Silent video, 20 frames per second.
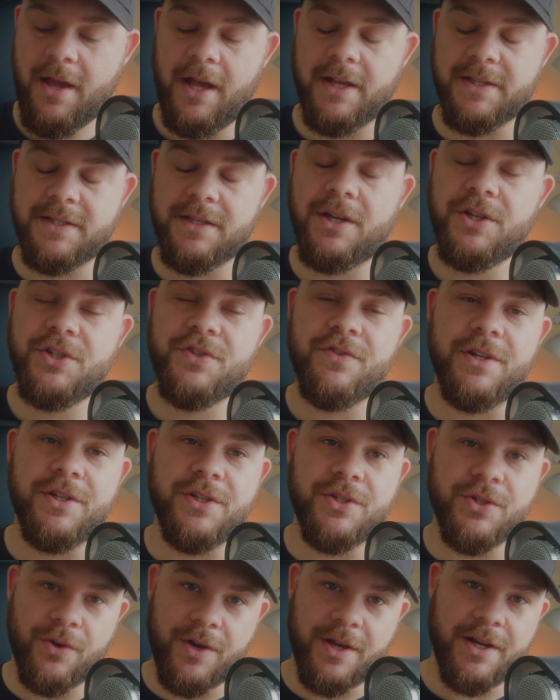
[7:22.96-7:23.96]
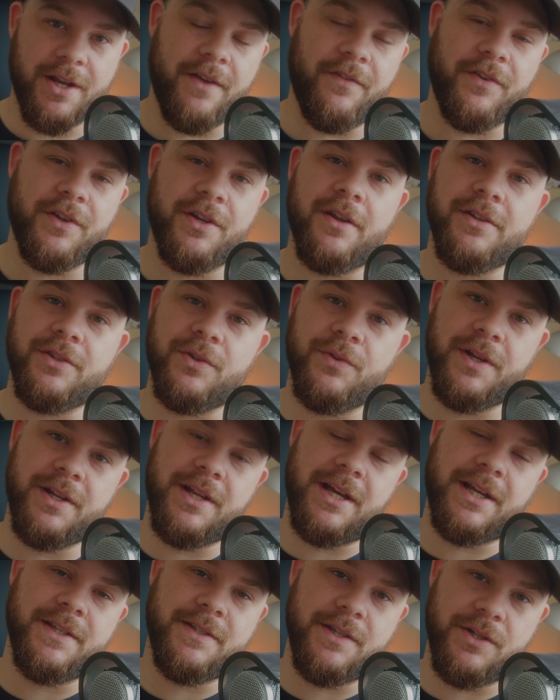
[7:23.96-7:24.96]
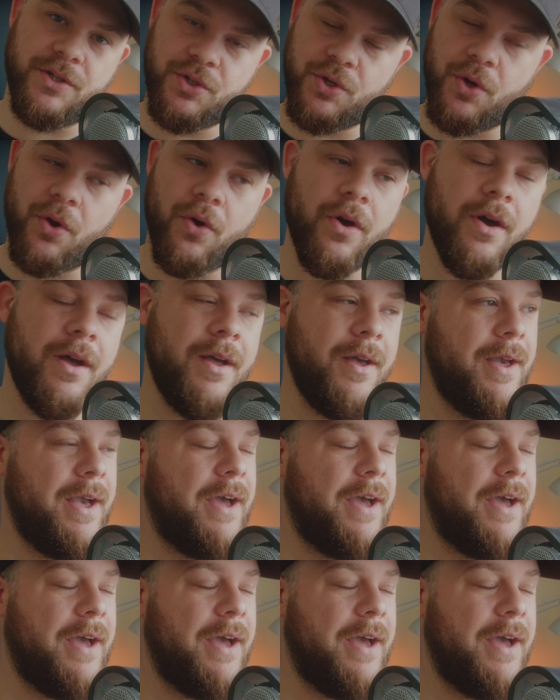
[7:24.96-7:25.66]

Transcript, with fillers: As long as you're enjoying it, if you're not doing it like it's a chore.